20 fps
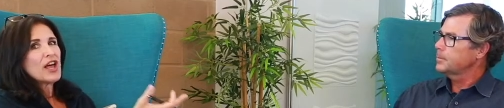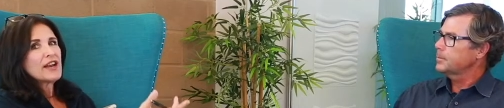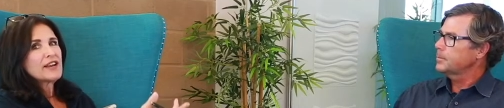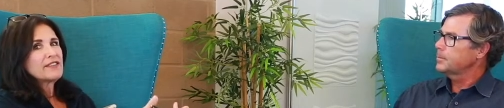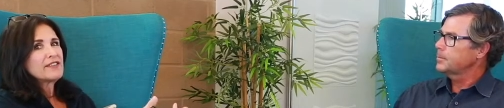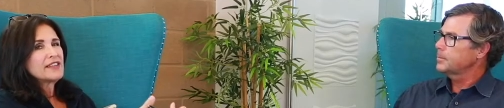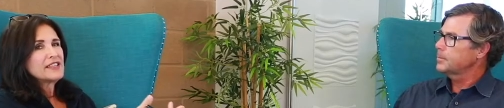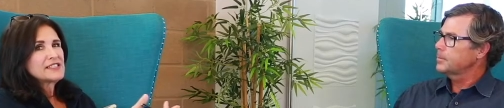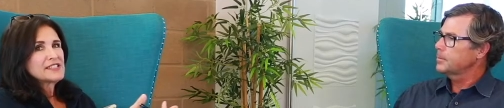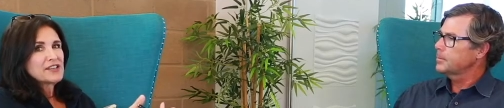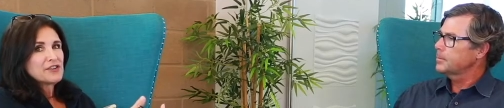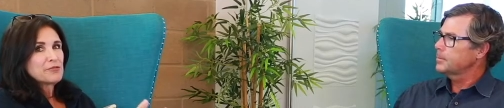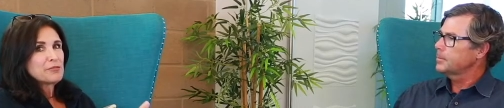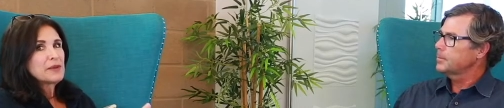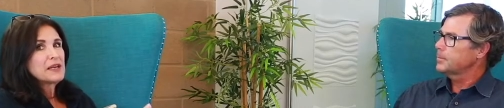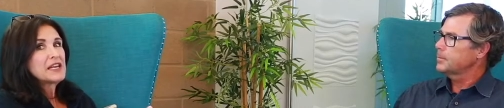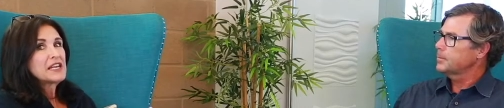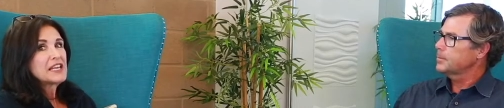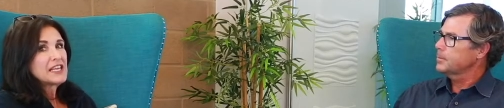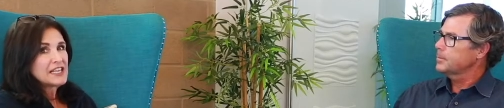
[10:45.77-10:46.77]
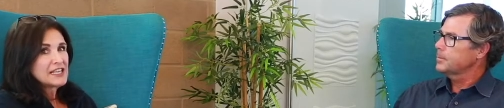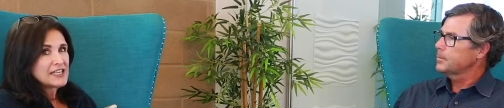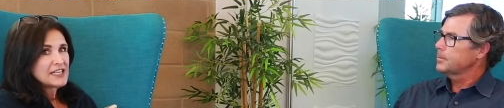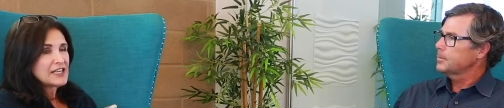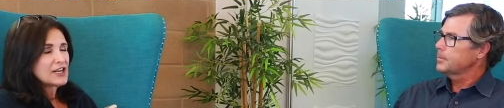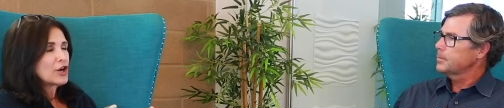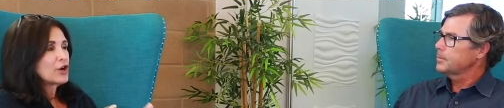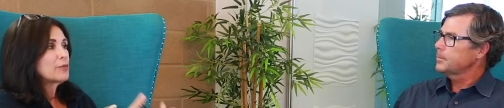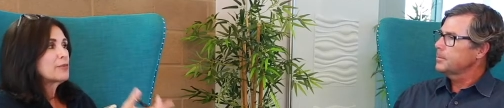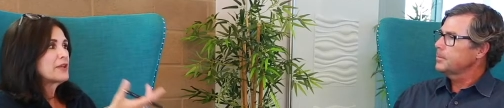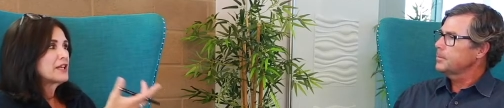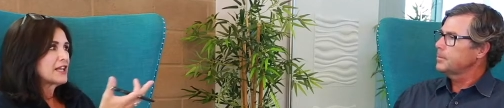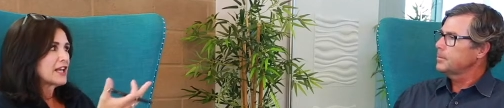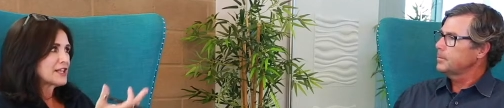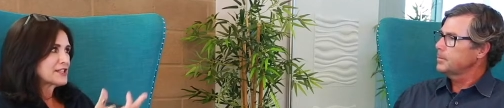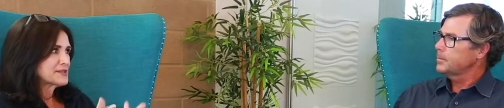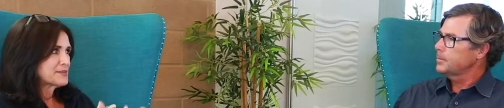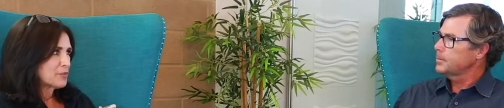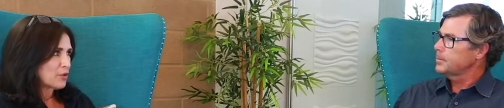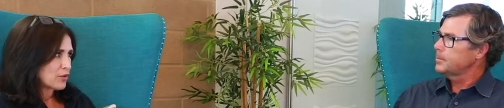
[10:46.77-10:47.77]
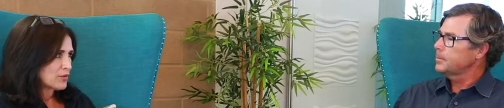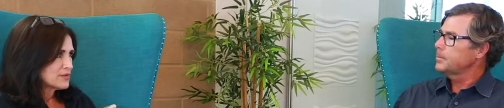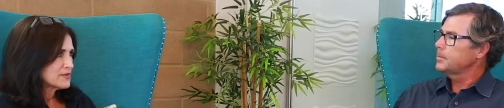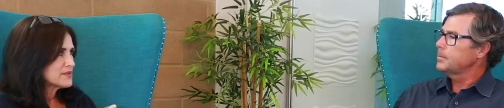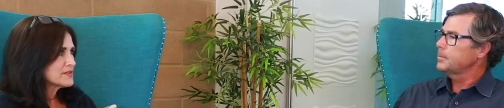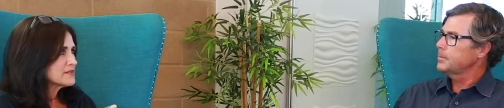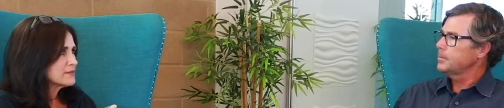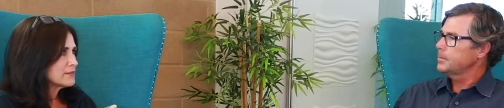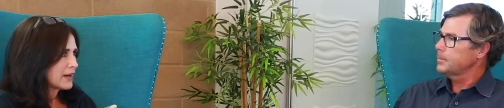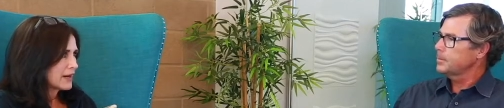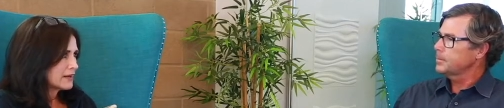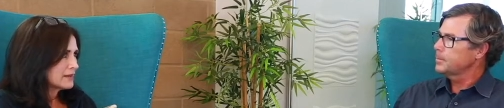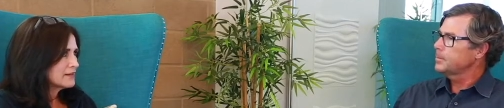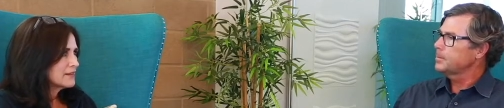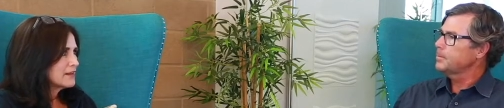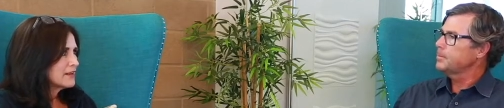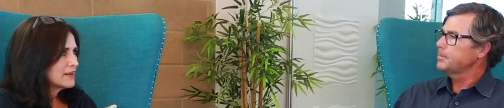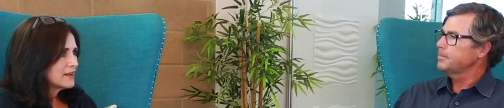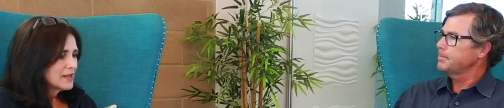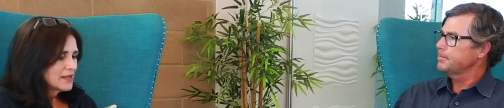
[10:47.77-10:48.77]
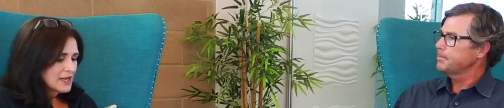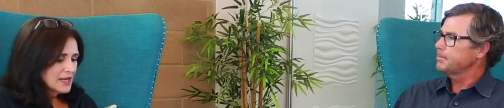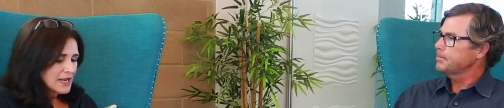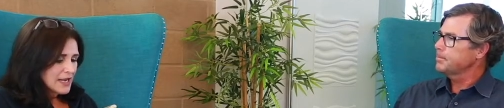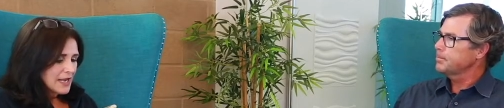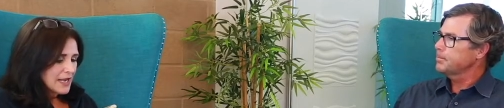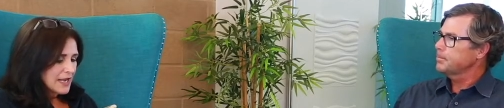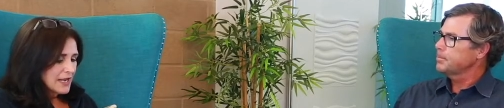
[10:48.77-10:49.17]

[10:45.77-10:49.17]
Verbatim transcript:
Speaker 1: A lot of things that have been hidden are being exposed, mm-hmm. right? Mm-hmm.